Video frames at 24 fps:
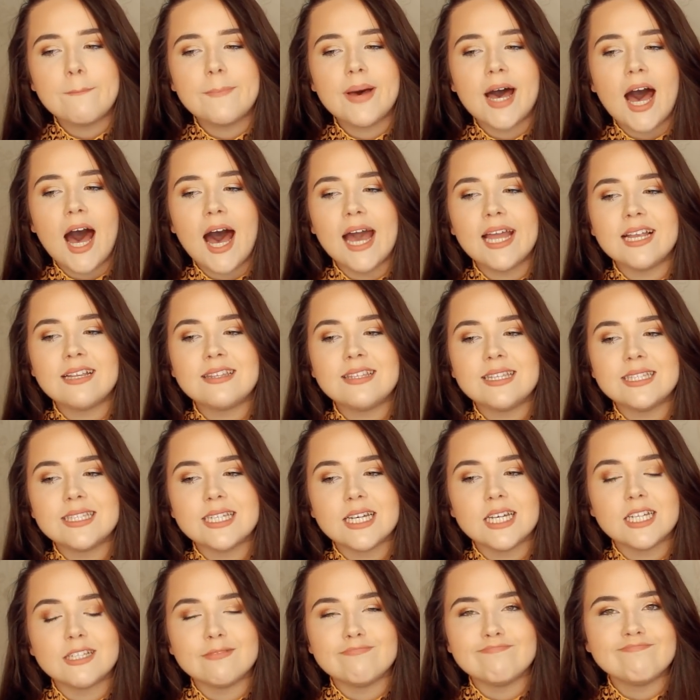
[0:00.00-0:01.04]
but I
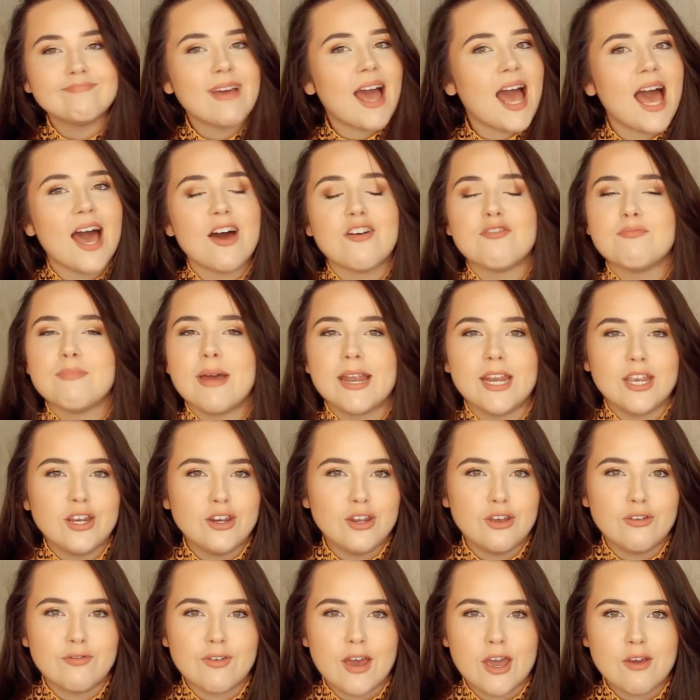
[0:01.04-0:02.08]
didn't have many
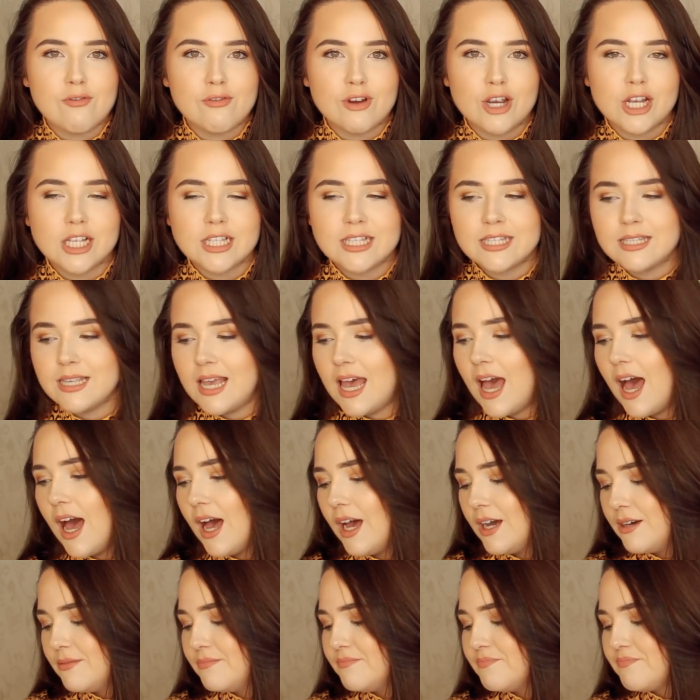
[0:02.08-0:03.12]
new favourites.
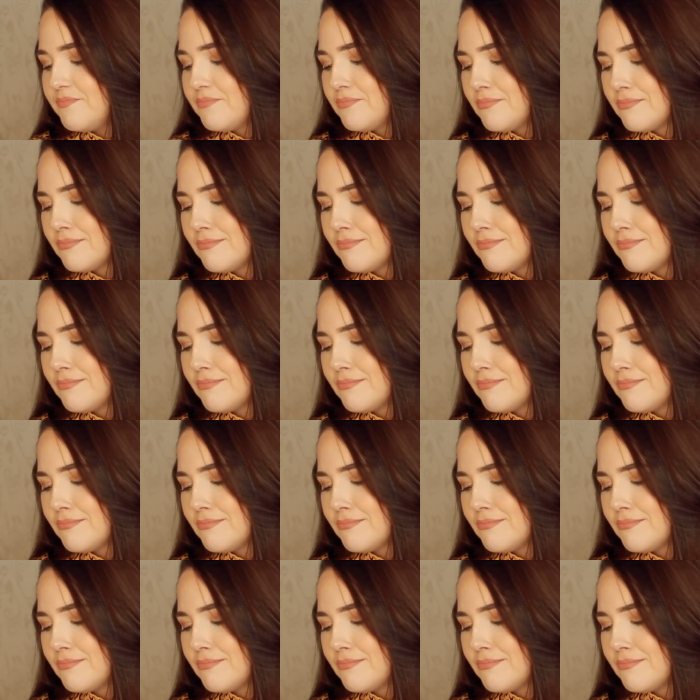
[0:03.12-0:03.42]
Um